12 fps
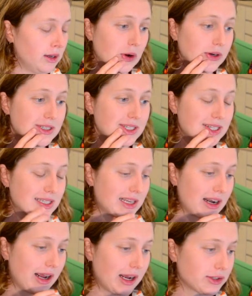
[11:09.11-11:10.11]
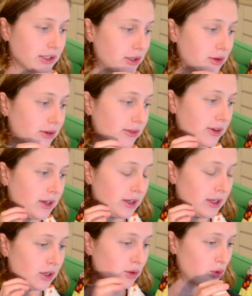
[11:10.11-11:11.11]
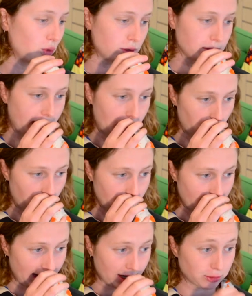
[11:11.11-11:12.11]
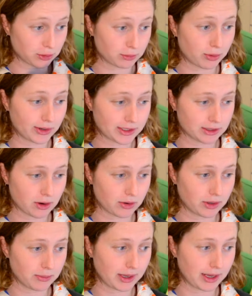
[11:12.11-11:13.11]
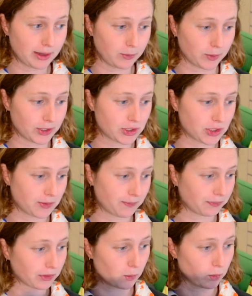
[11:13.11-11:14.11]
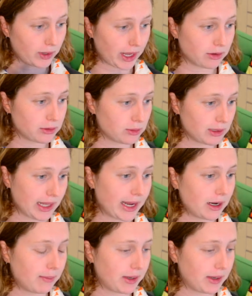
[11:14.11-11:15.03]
Honestly, instead I actually could have talked about what my actual point is going to be, which we'll get onto it later,